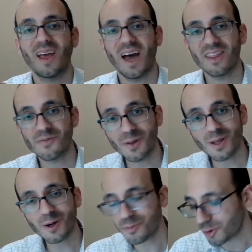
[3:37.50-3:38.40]
And the Vilna
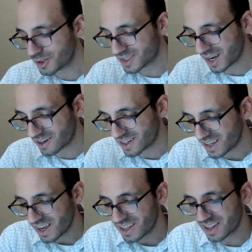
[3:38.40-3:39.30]
Gaon points out
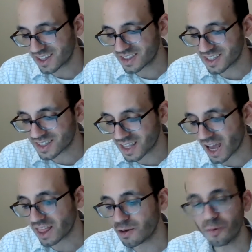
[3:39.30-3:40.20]
that that's
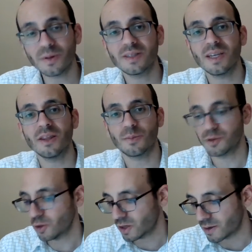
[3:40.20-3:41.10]
exactly what we see in the
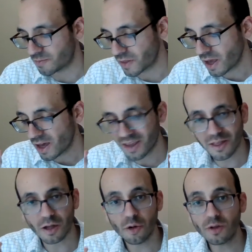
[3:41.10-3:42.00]
Psukim. But
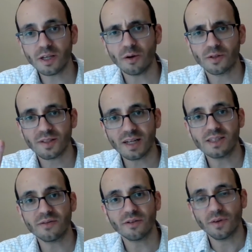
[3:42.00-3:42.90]
notice how
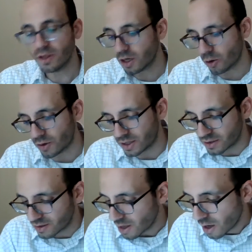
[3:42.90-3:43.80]
sensitive the Vilna Gaon
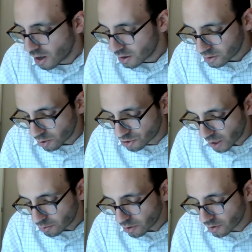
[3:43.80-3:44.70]
is. So in
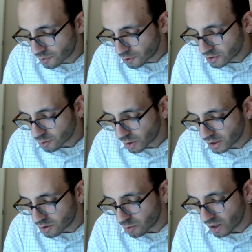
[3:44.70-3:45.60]
chapter, in verse
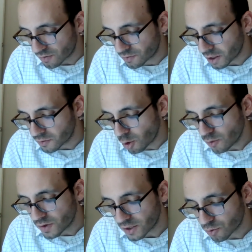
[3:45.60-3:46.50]
22, we have Vayvov
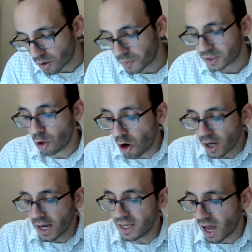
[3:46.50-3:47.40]
Israel
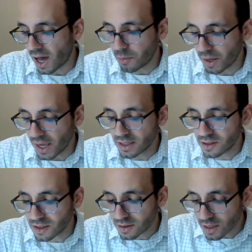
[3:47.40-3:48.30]
betochayam into
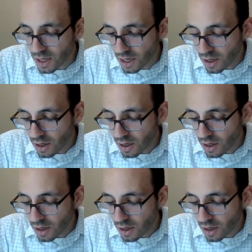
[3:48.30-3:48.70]
the sea